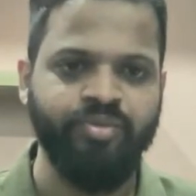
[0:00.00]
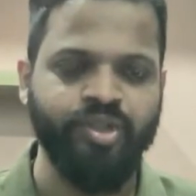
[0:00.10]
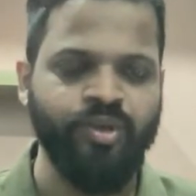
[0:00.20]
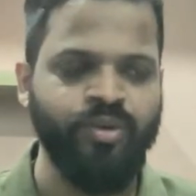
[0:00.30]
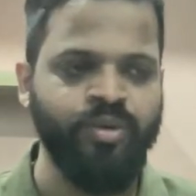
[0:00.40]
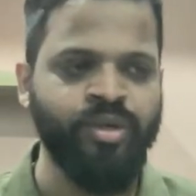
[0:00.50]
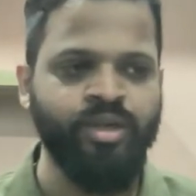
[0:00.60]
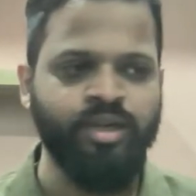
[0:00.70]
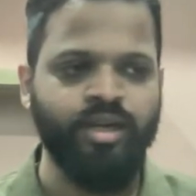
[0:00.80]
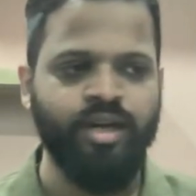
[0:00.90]
So
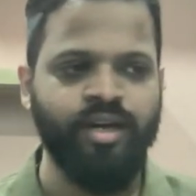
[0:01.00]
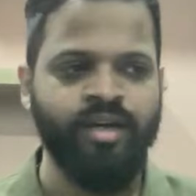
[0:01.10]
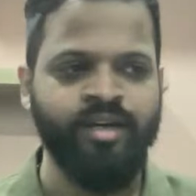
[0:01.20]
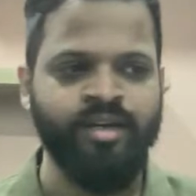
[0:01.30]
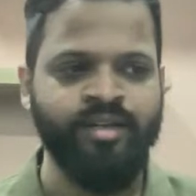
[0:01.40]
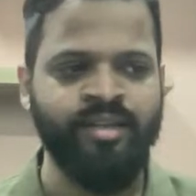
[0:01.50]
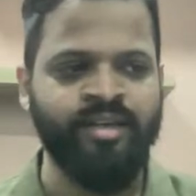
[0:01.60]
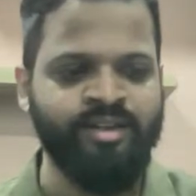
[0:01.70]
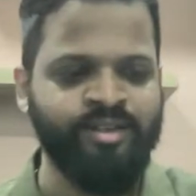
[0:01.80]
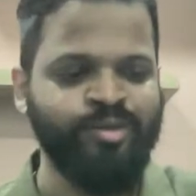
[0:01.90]

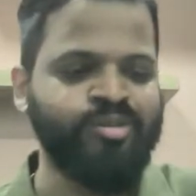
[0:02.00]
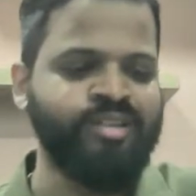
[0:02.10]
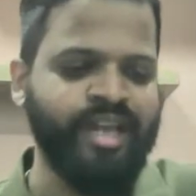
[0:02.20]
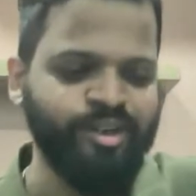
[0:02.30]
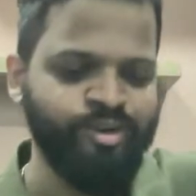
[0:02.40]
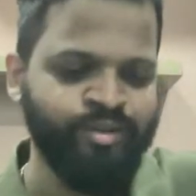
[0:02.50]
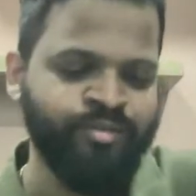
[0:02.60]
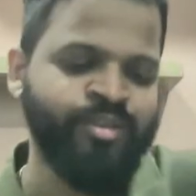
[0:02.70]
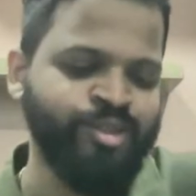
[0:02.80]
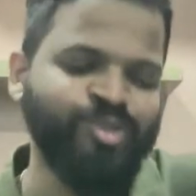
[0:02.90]

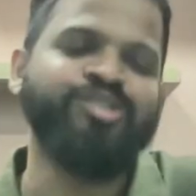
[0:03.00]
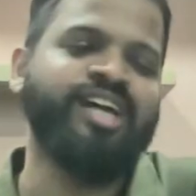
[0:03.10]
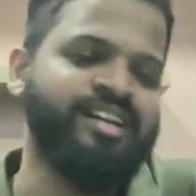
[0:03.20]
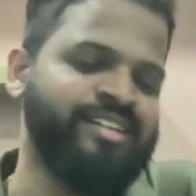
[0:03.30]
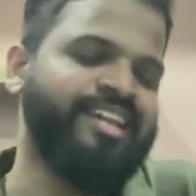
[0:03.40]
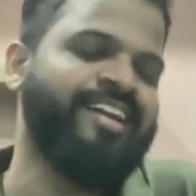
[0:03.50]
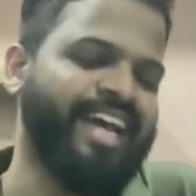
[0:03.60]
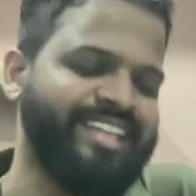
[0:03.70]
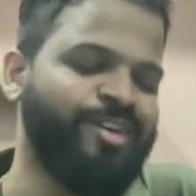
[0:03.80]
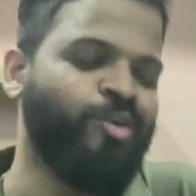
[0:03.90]
you start. Then
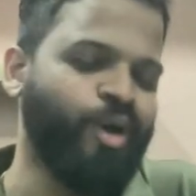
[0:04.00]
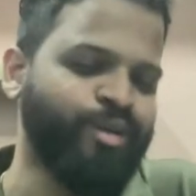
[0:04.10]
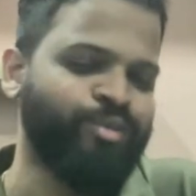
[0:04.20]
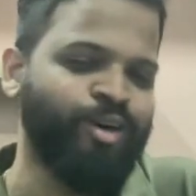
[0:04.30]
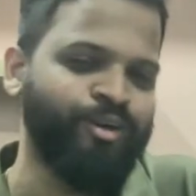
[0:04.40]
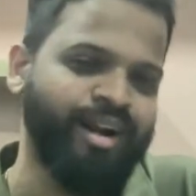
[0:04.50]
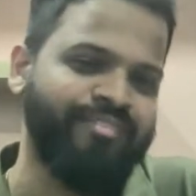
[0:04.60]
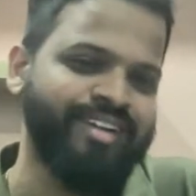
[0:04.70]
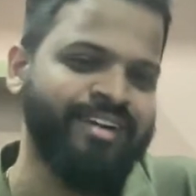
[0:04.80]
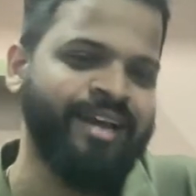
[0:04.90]
I think going forward,
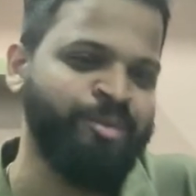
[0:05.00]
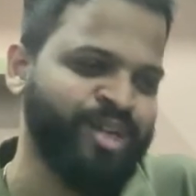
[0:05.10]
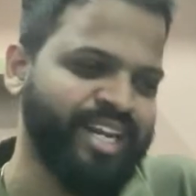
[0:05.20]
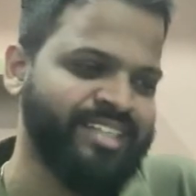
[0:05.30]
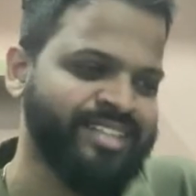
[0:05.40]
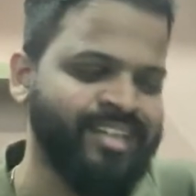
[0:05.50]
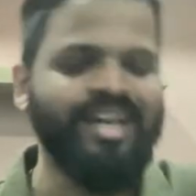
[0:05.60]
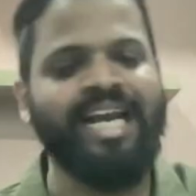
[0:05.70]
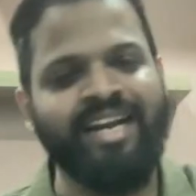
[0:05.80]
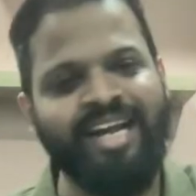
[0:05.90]
after a time, you realize that
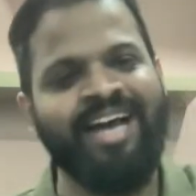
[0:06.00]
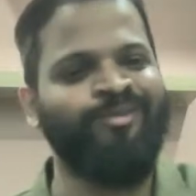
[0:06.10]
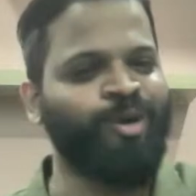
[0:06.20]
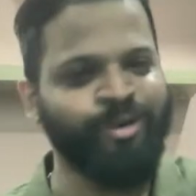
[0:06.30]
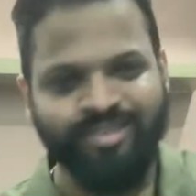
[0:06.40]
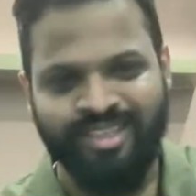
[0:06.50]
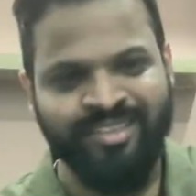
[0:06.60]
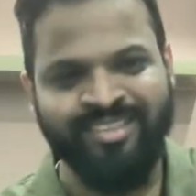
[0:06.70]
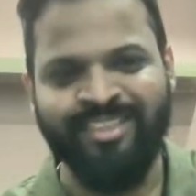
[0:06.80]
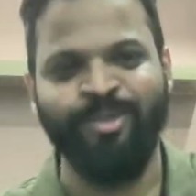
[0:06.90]
nah, I want
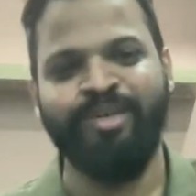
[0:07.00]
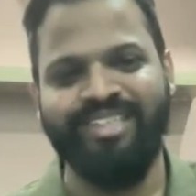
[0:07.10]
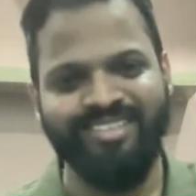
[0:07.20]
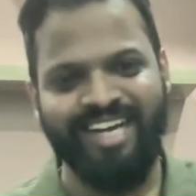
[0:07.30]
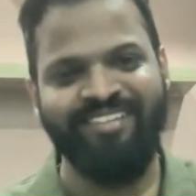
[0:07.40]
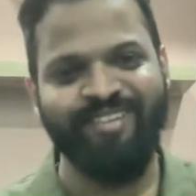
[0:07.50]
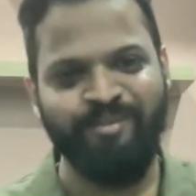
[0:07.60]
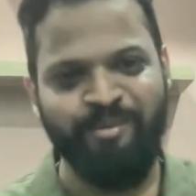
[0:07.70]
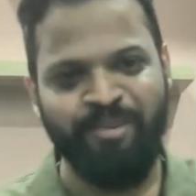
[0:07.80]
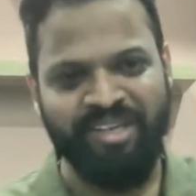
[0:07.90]
it to be designed
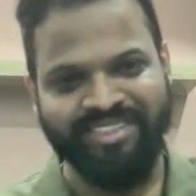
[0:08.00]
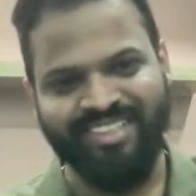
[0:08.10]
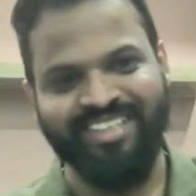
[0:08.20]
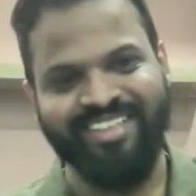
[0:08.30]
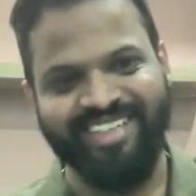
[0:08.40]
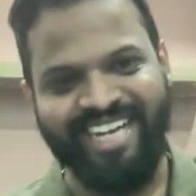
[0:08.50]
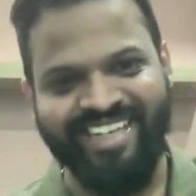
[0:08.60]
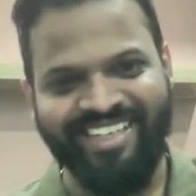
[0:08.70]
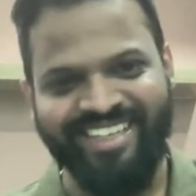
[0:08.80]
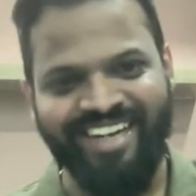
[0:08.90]
from a person and
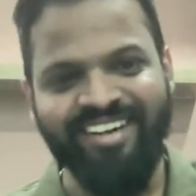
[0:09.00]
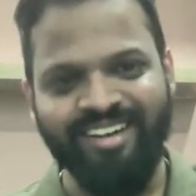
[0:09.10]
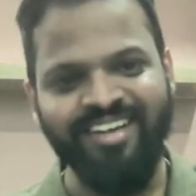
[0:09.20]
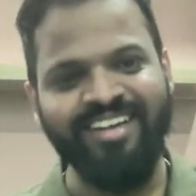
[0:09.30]
get it done,